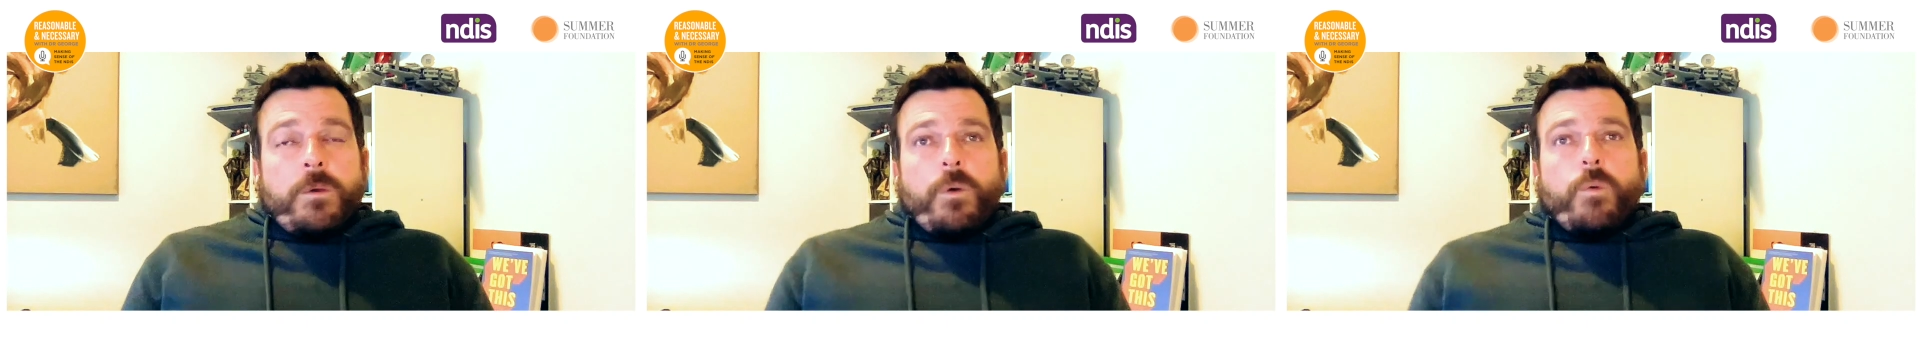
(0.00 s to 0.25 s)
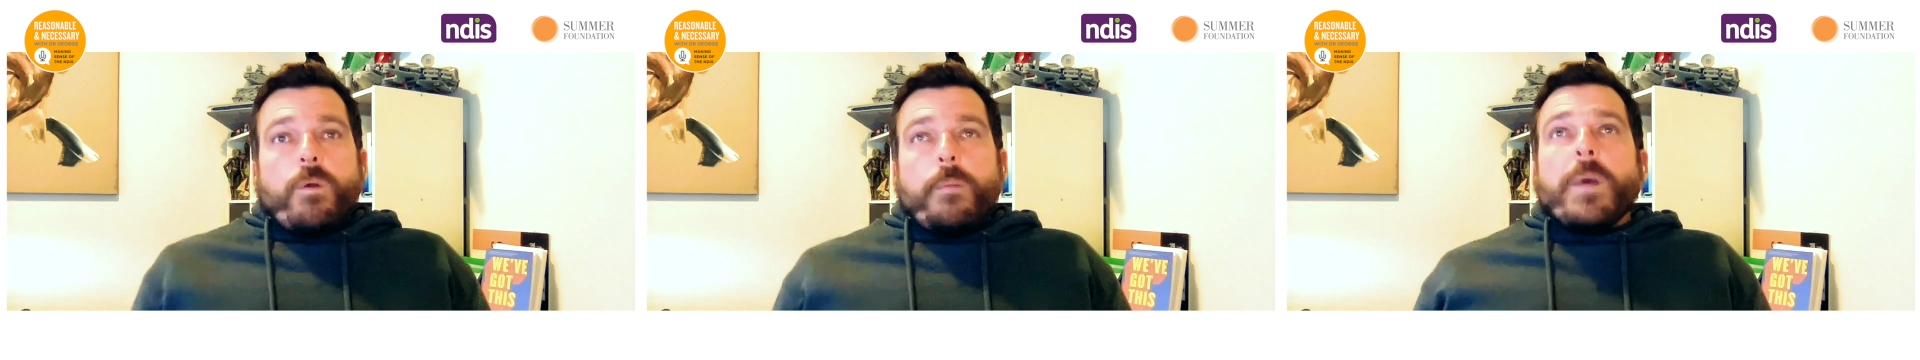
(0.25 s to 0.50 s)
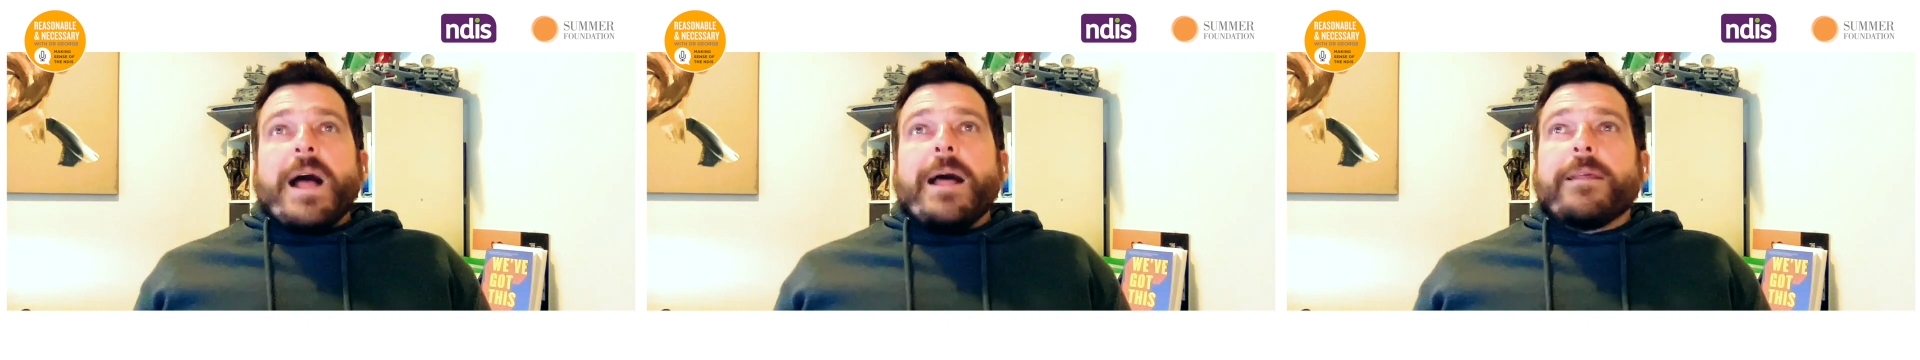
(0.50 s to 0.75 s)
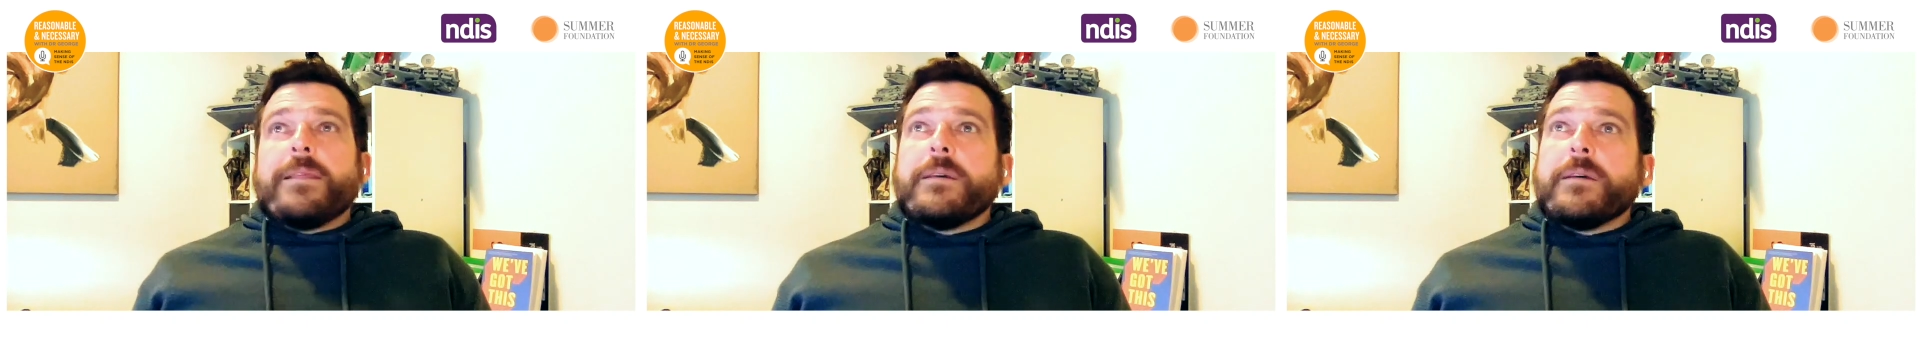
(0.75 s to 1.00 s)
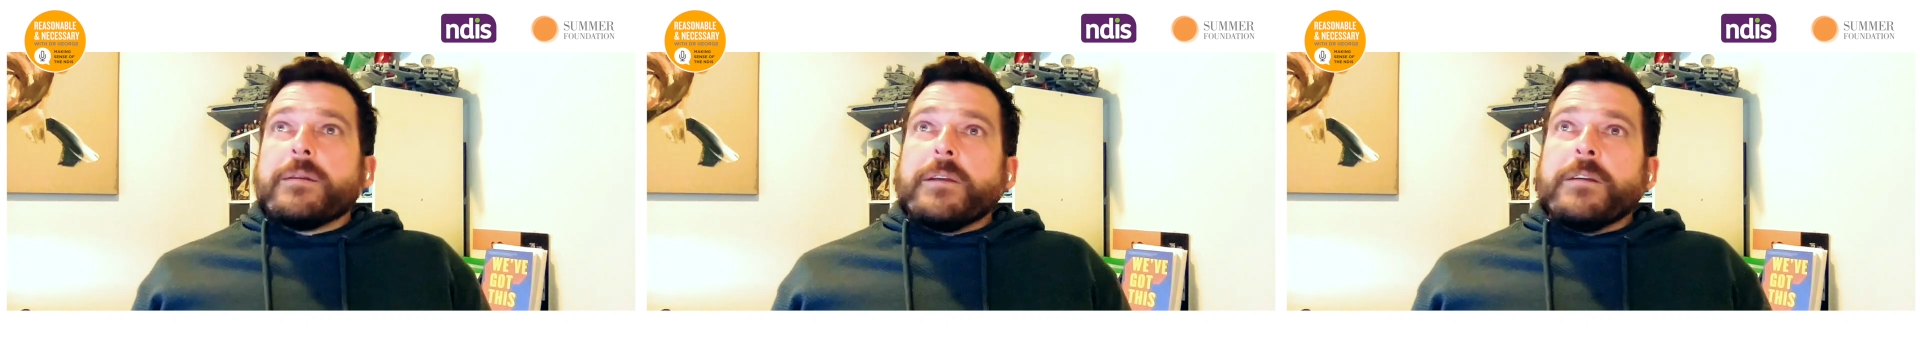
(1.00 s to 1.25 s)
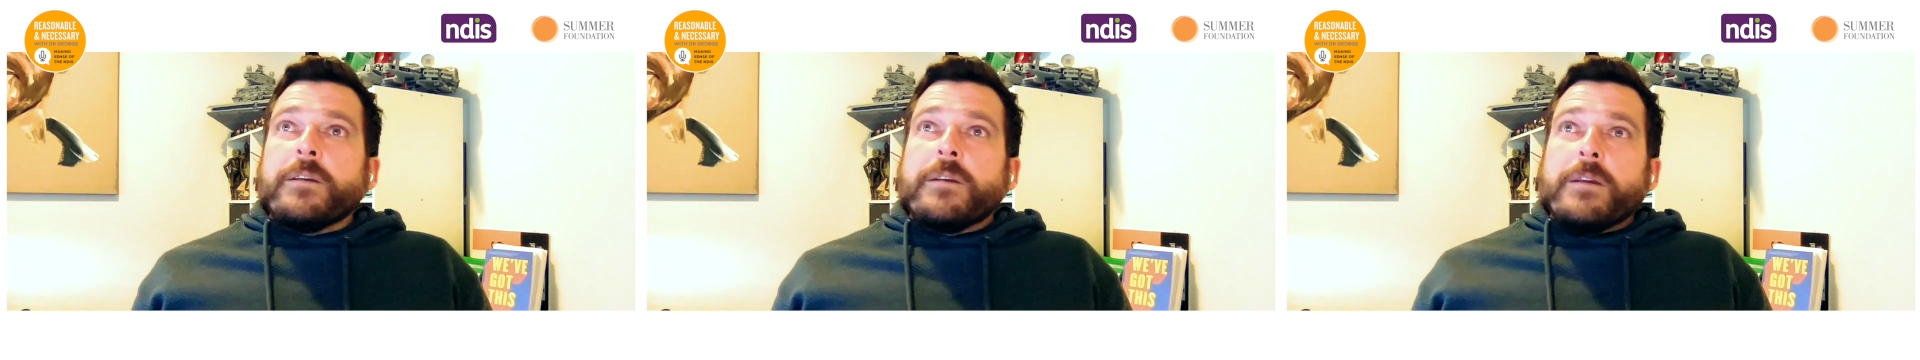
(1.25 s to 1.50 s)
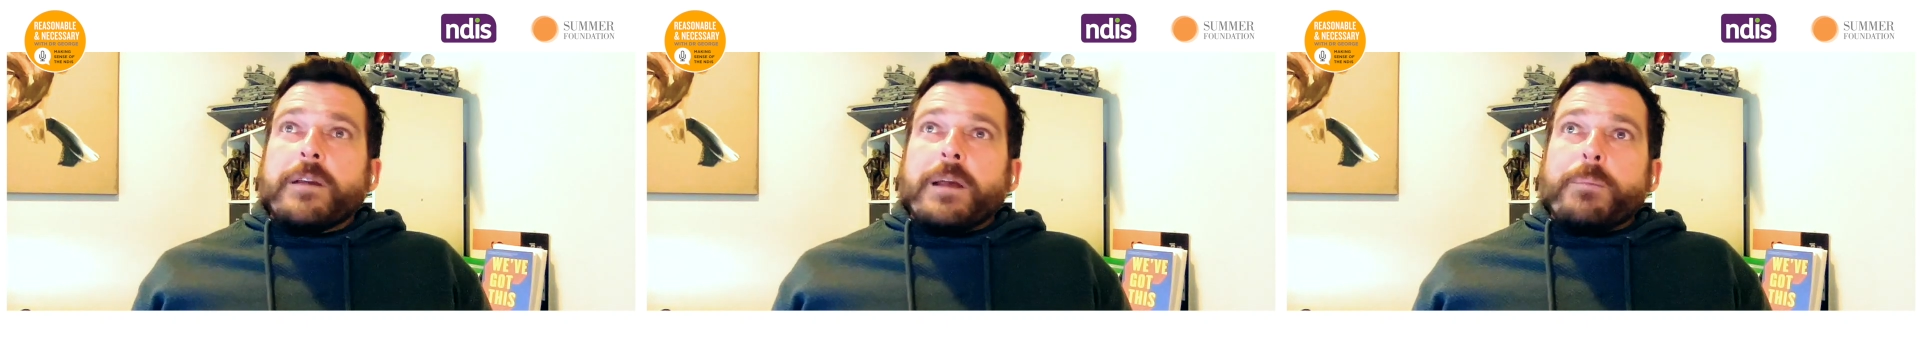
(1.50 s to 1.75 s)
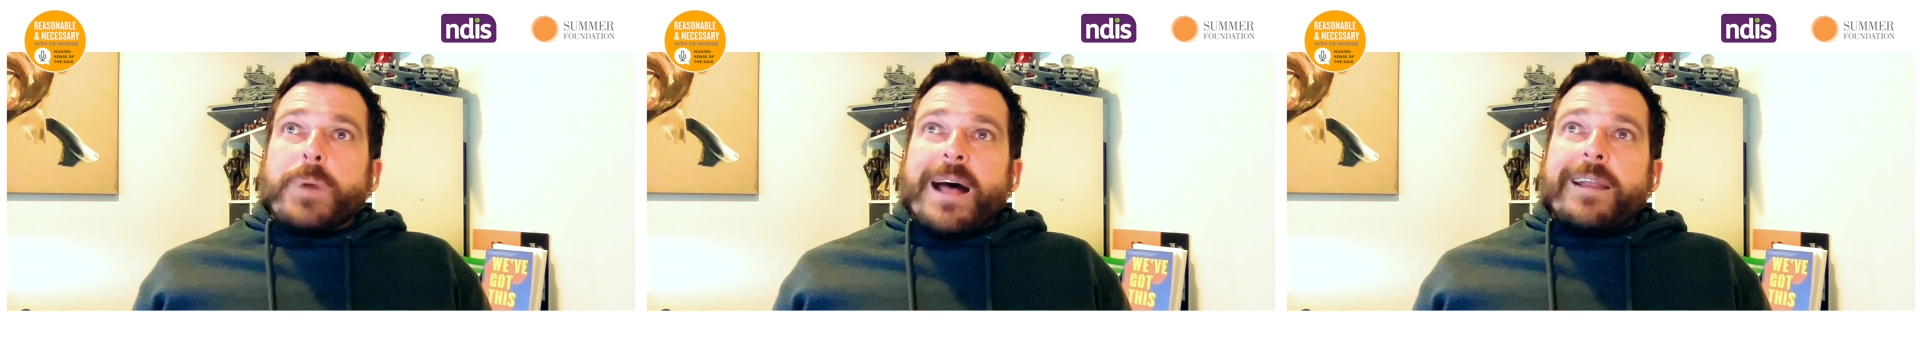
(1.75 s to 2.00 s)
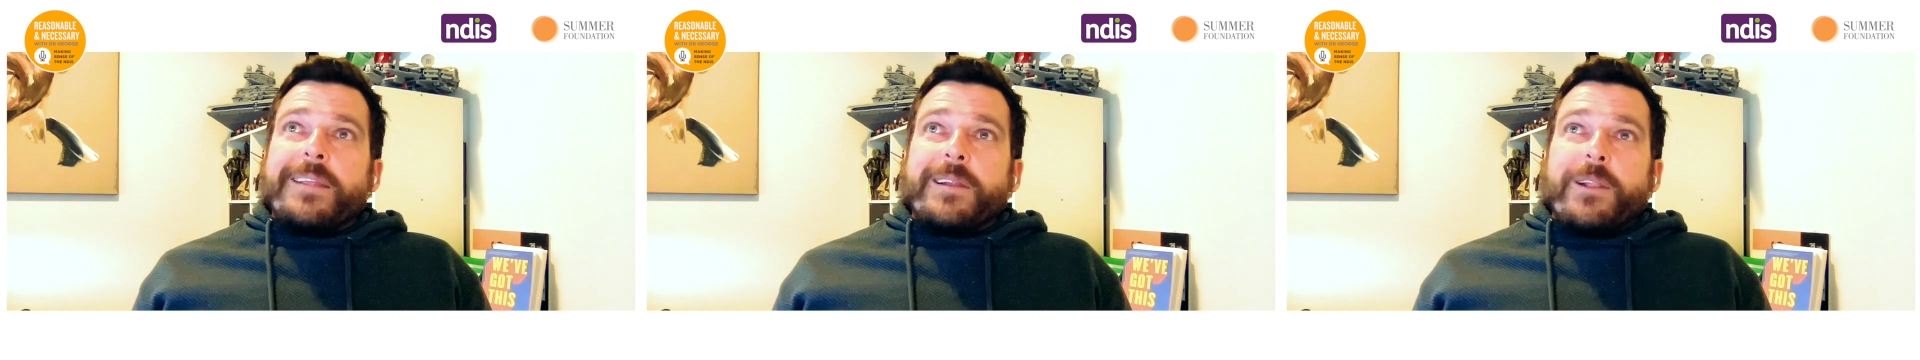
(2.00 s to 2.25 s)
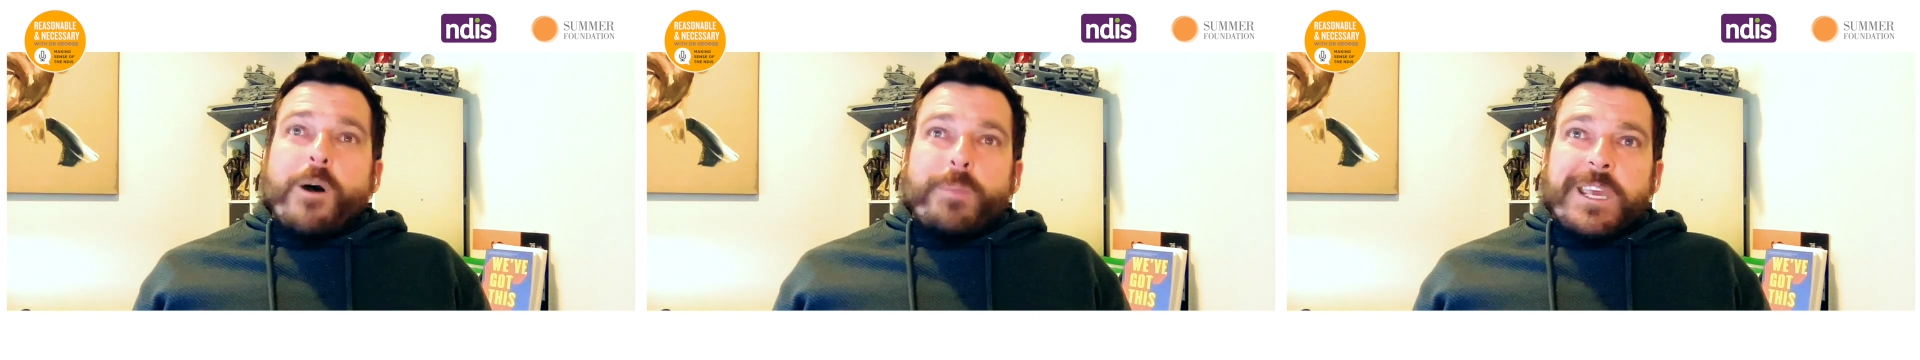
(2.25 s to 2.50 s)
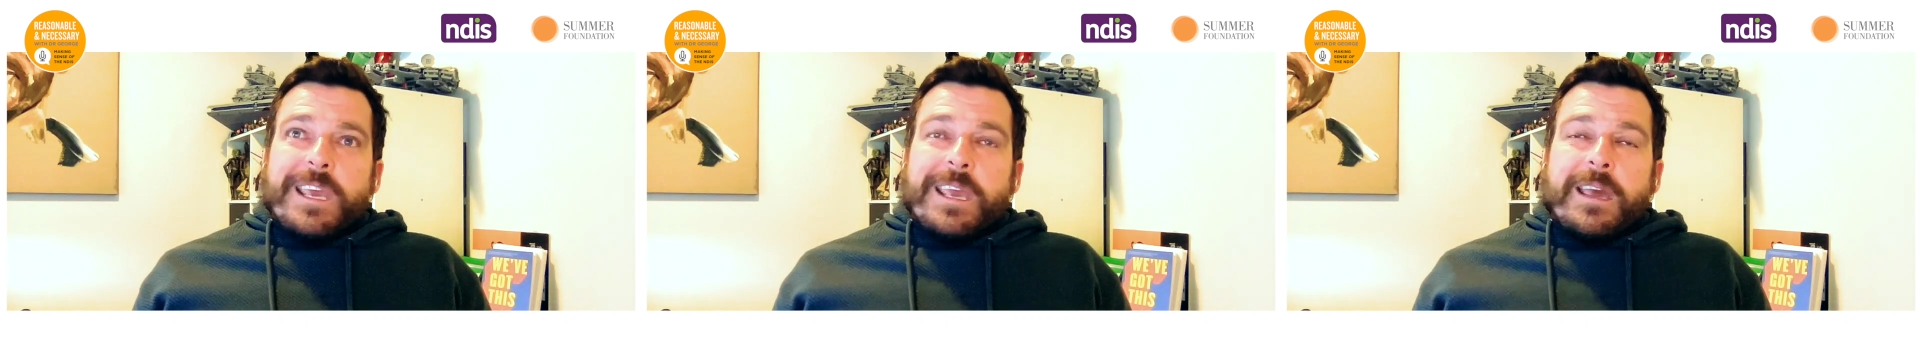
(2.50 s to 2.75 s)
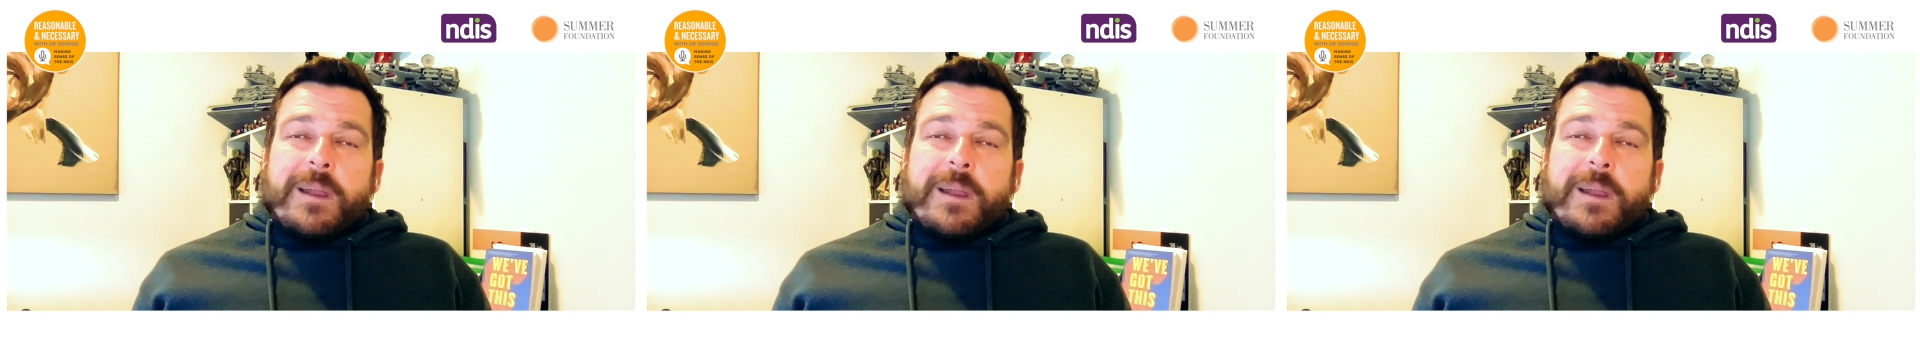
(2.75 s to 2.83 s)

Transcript: who were a part of the lobbying